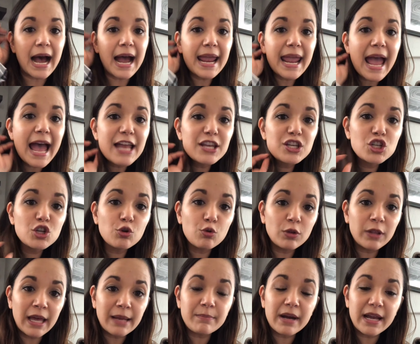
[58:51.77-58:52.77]
I had to
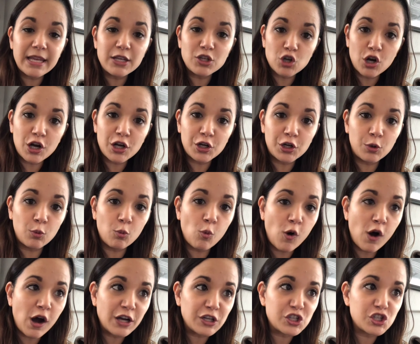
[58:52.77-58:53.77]
let my daughter
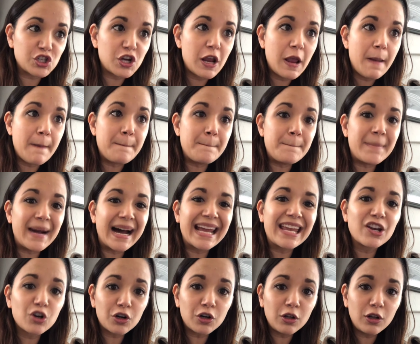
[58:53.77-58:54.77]
watch My
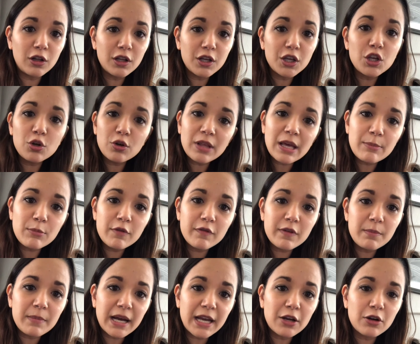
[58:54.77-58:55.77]
Girl. You know that
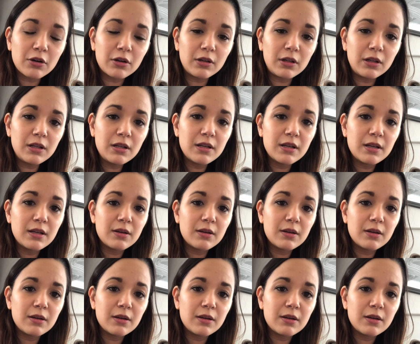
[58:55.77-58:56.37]
movie, My Girl?